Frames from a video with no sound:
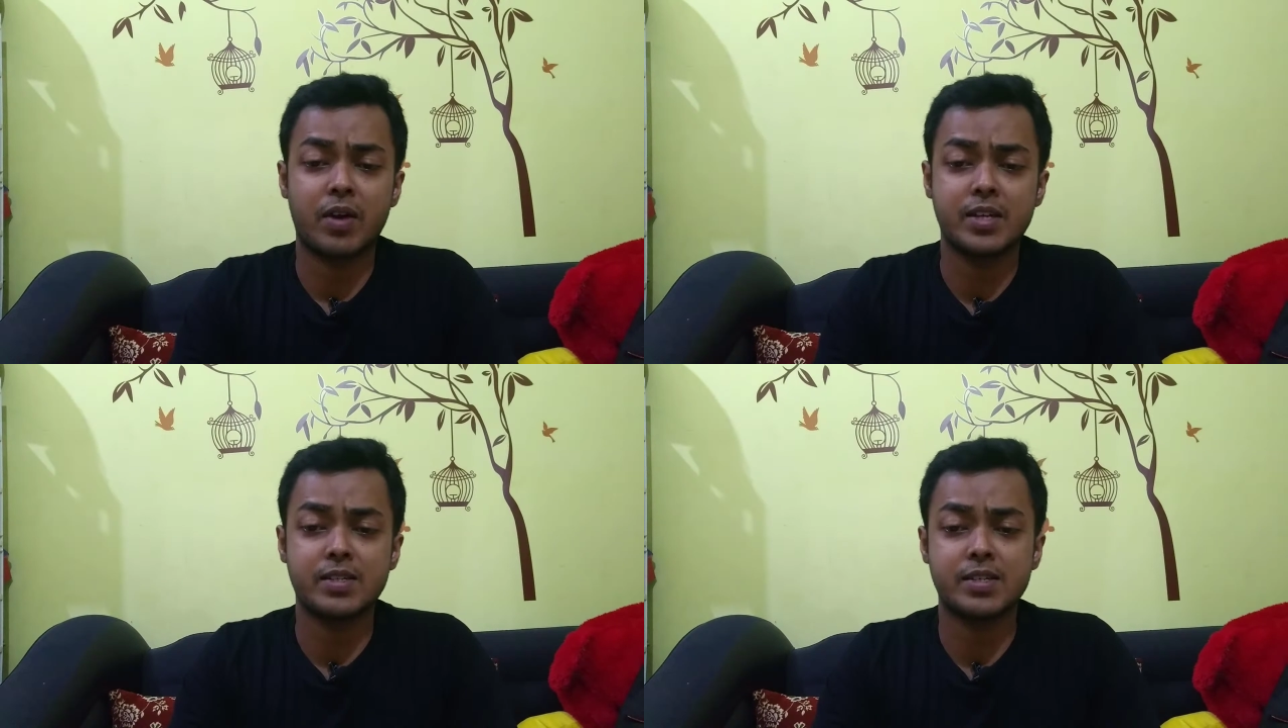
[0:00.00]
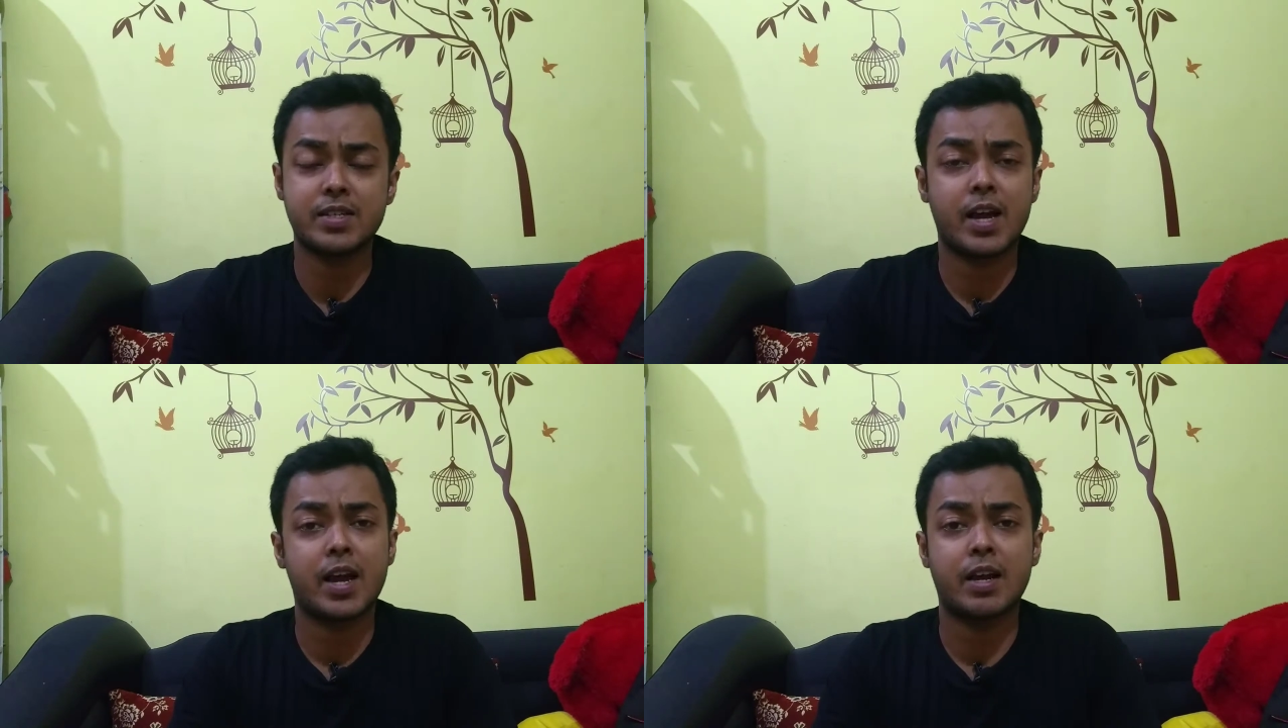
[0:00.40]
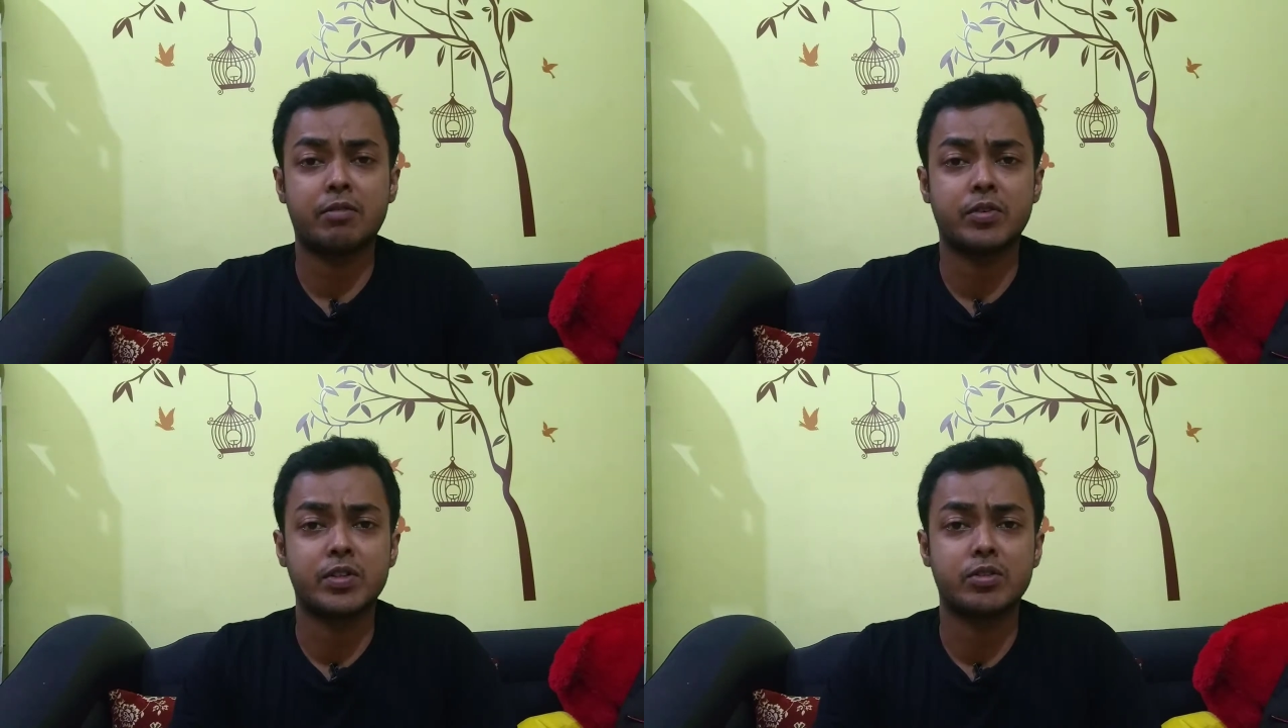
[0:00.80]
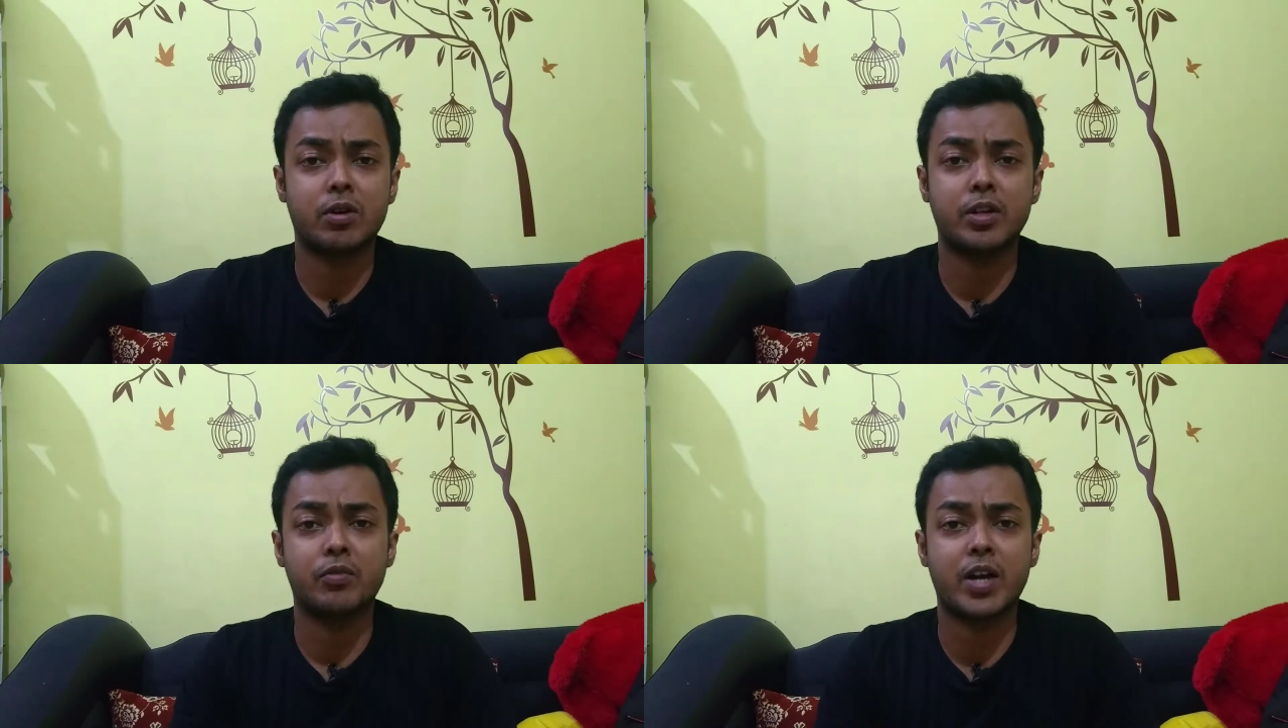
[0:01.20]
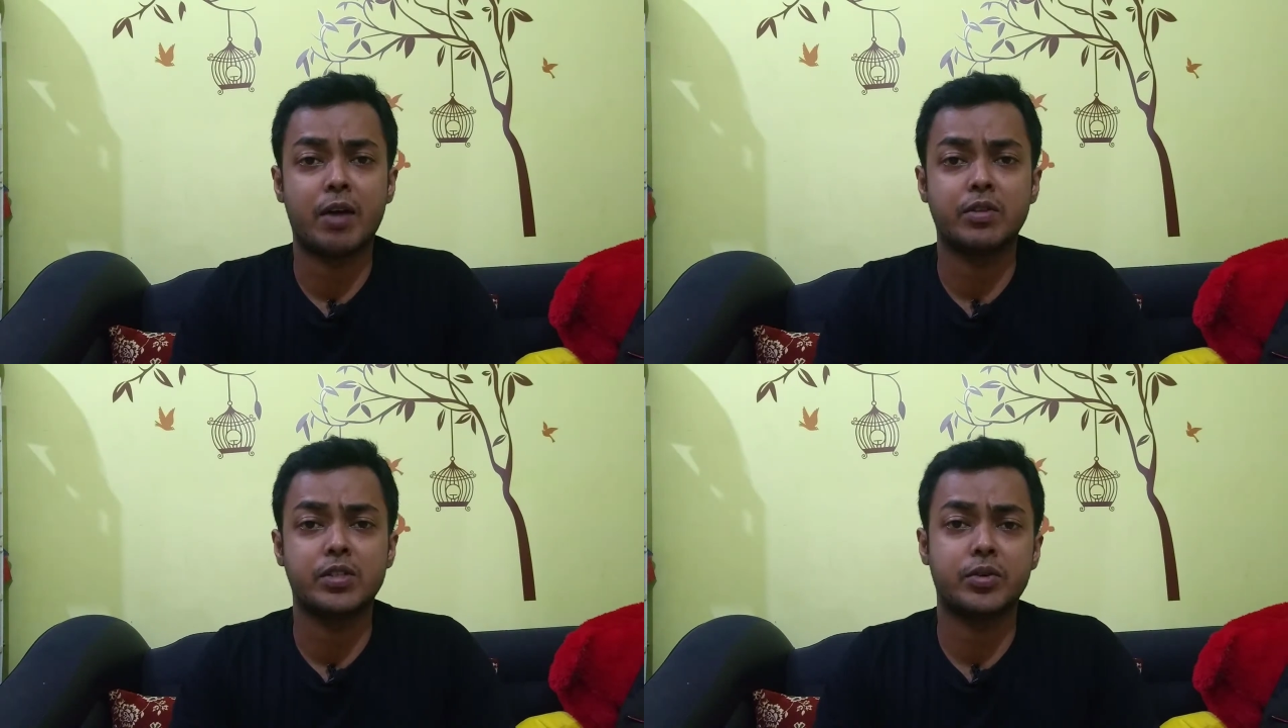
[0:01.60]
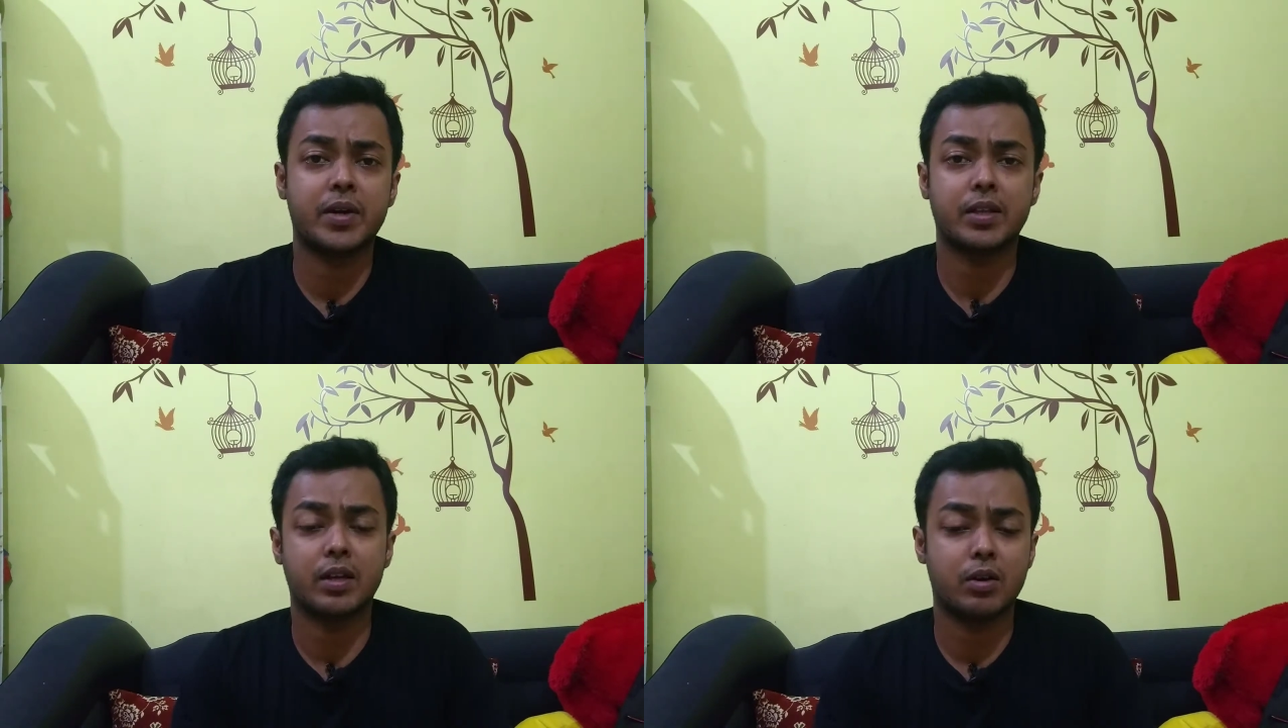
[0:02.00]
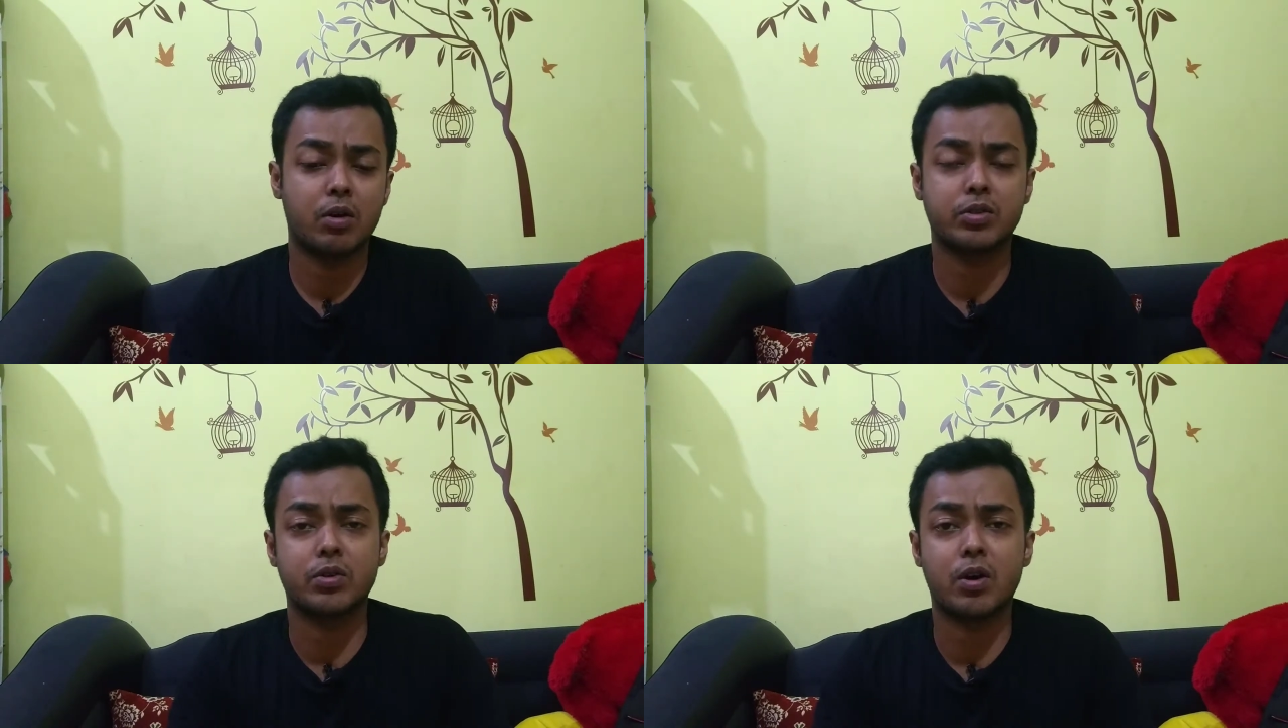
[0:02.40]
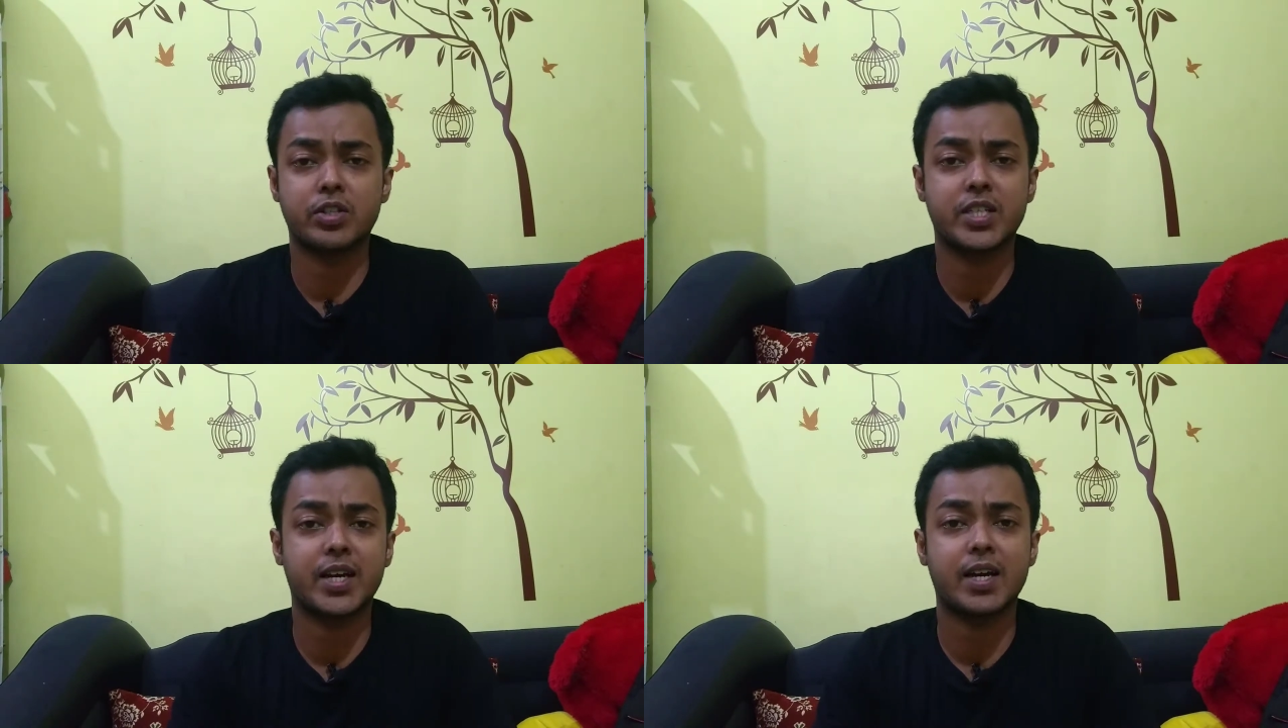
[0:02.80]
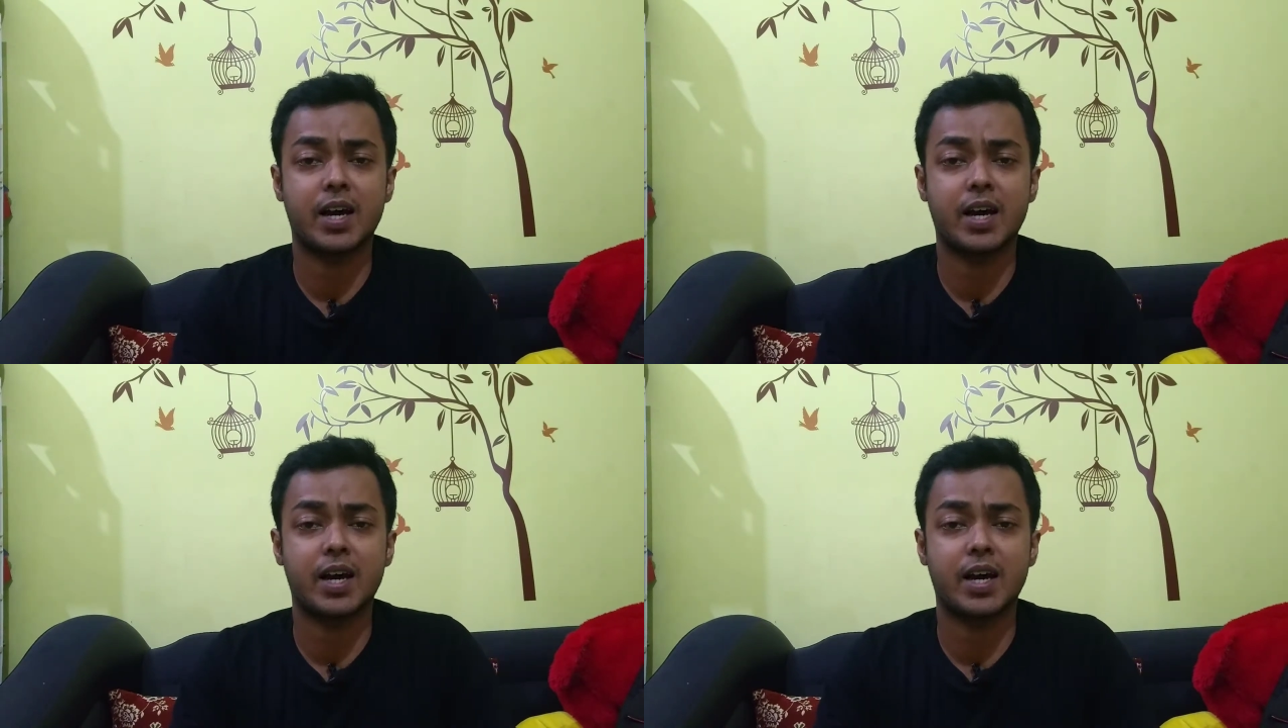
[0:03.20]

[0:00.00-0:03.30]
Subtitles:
risers, and after installing, when I was doing the lock-to-lock check